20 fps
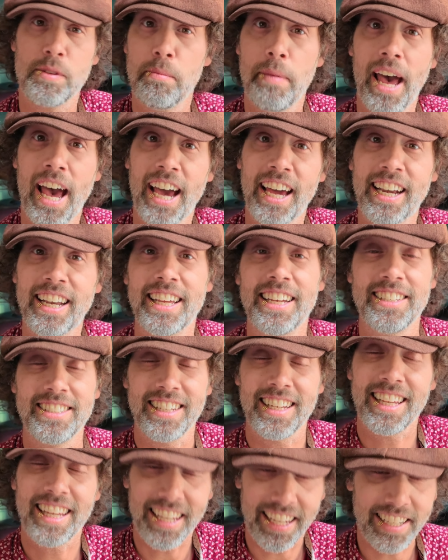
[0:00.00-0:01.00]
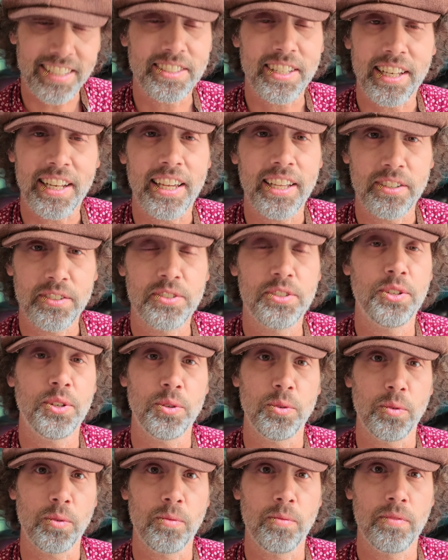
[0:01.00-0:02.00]
the bat is it in
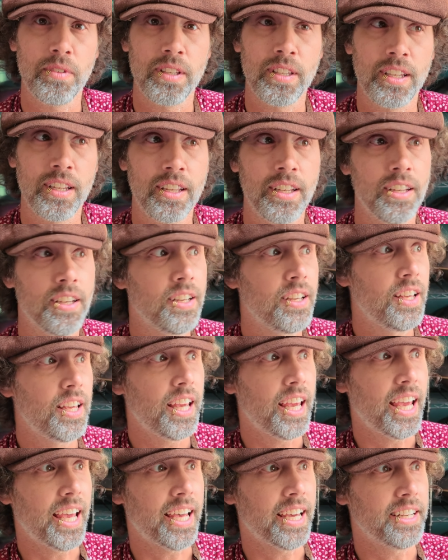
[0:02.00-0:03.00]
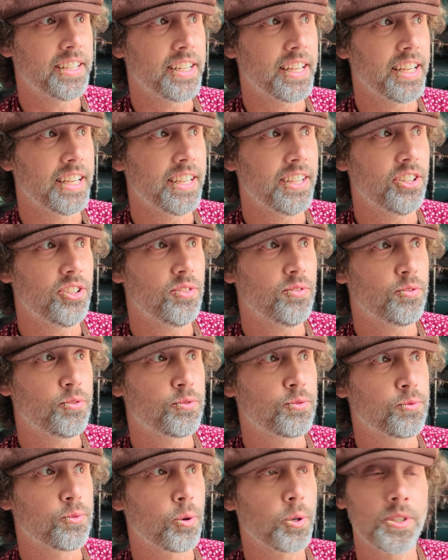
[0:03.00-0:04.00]
tune? And
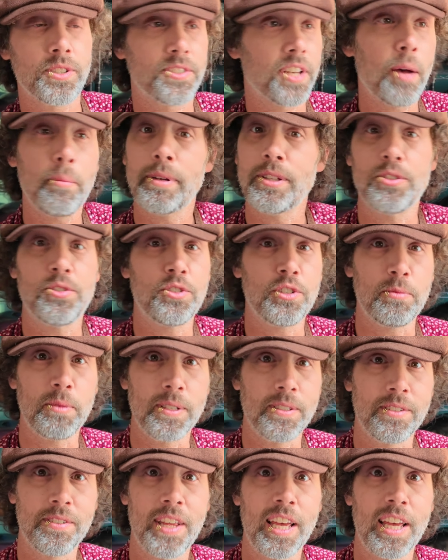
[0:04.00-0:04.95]
for some instruments,